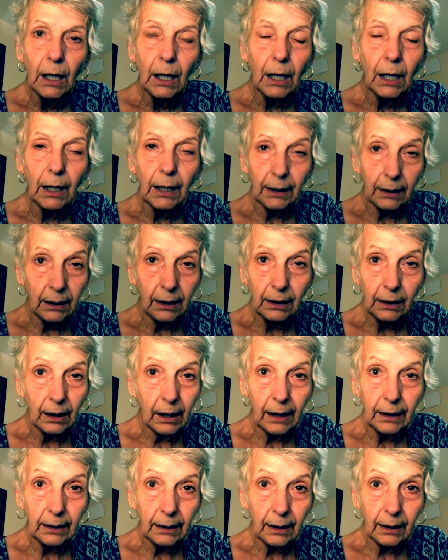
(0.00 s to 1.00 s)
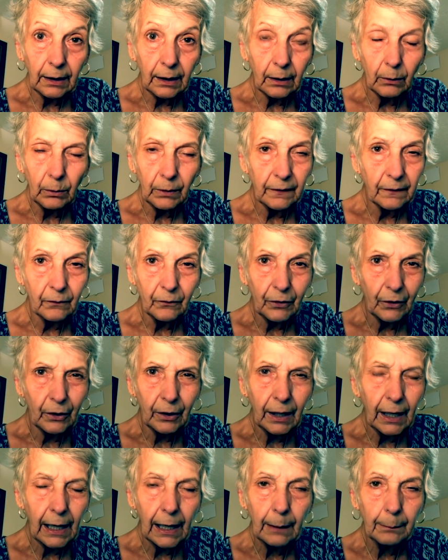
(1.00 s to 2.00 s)
And I didn't like it. I wasn't
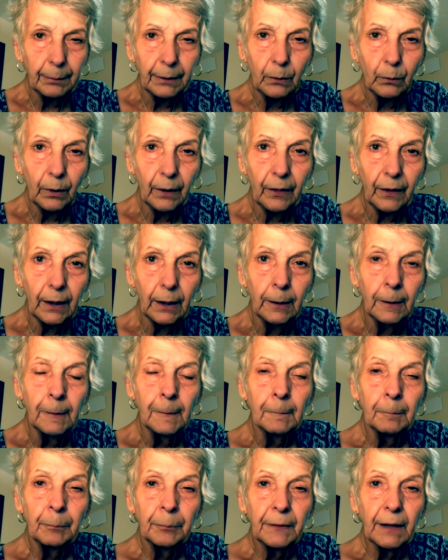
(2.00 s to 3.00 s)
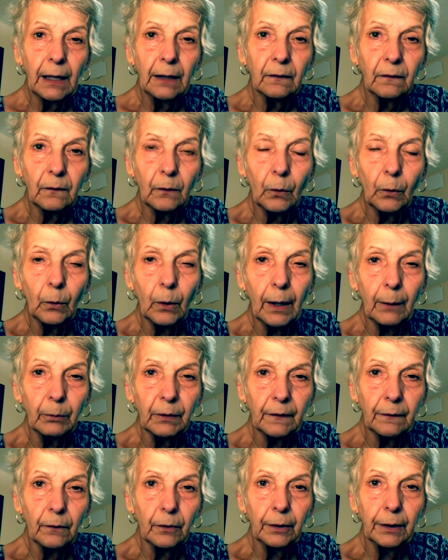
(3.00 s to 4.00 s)
very happy with it. And so I
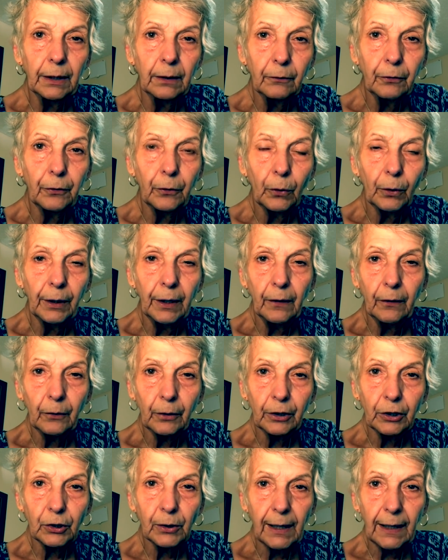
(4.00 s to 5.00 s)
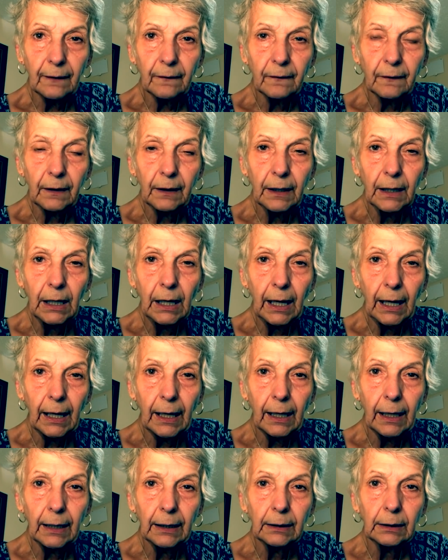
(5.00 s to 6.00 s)
was looking for either a Transit
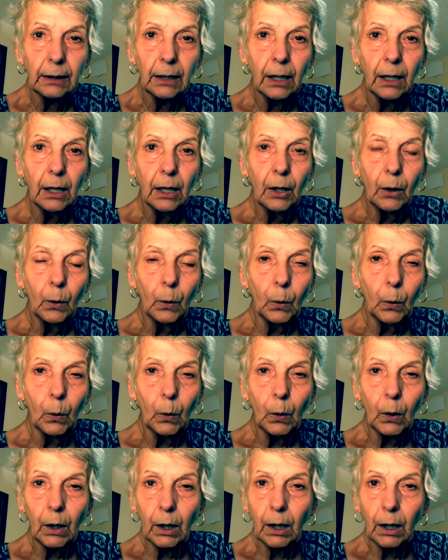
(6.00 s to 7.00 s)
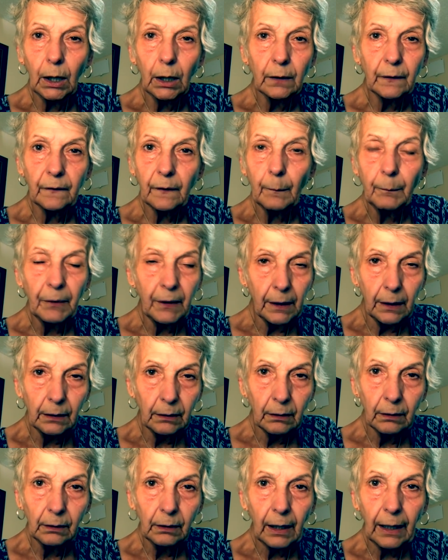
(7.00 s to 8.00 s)
Connect or
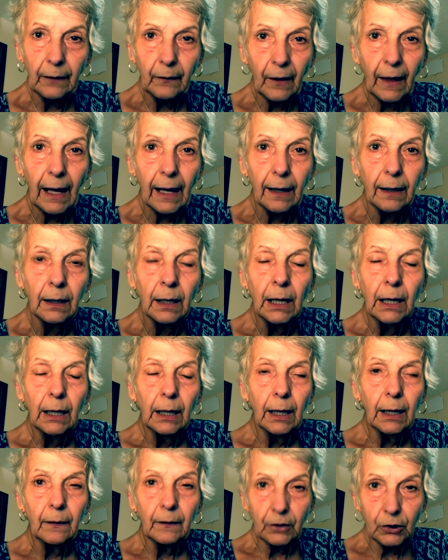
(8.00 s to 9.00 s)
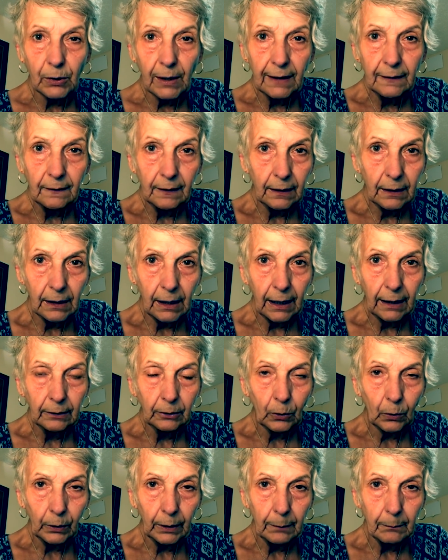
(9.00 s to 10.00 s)
something like that. And the Transit
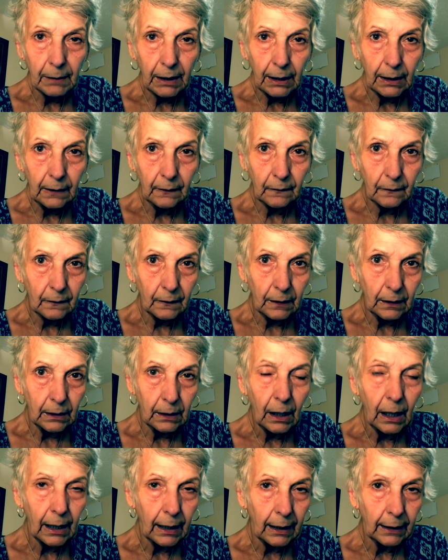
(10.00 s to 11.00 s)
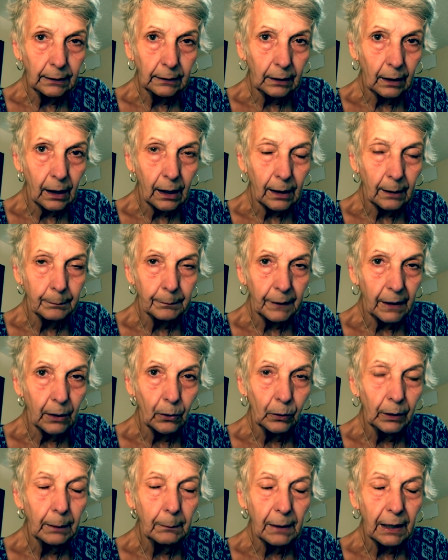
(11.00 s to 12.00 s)
Connect only makes the high top. They
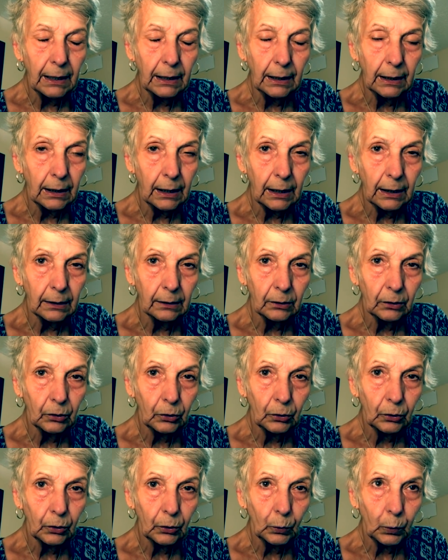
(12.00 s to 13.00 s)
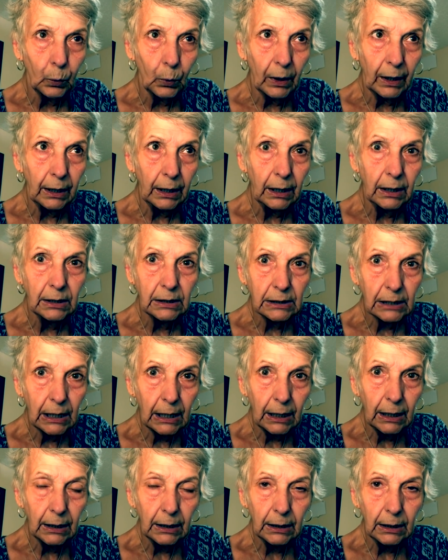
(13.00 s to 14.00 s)
only made it in
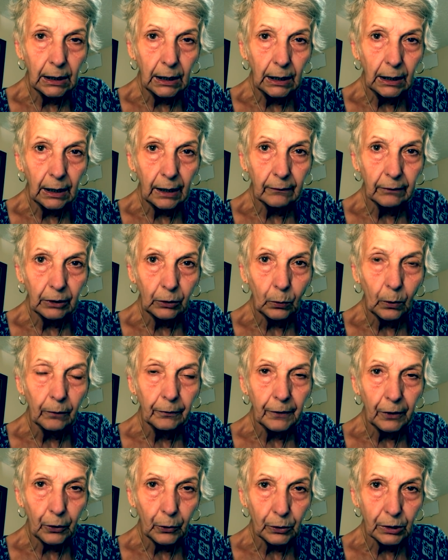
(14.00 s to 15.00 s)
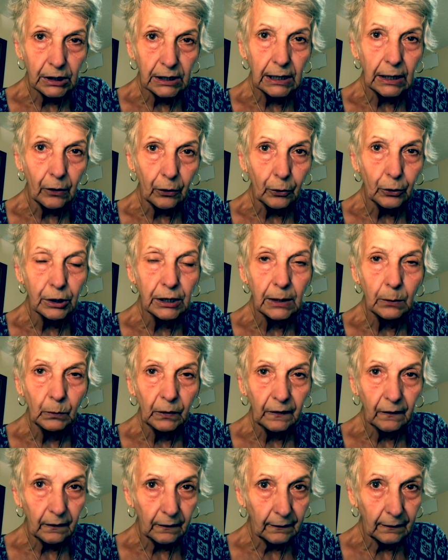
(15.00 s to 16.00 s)
2010, 11, 12, and 13. 13
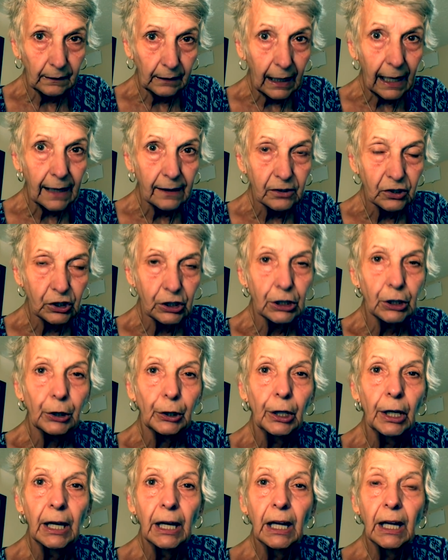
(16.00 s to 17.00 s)
was this last year.